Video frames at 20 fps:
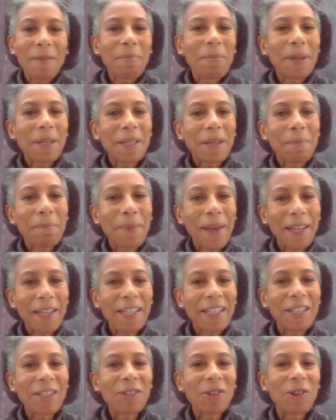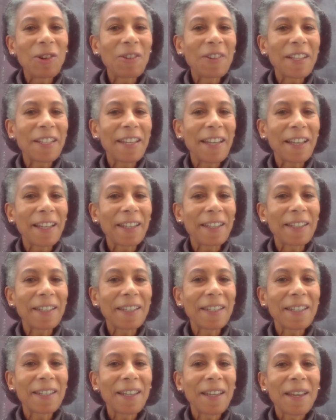but many
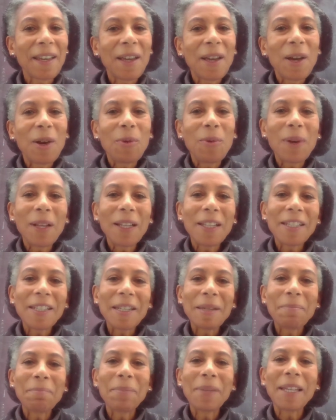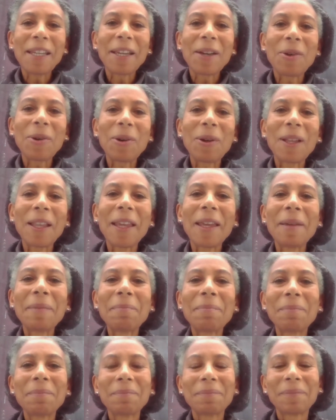storytellers will simply call
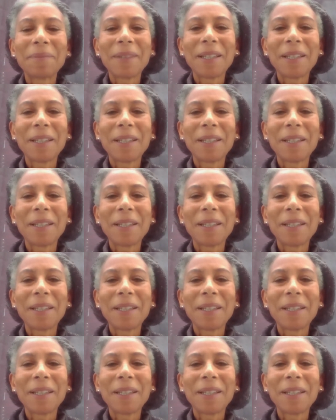him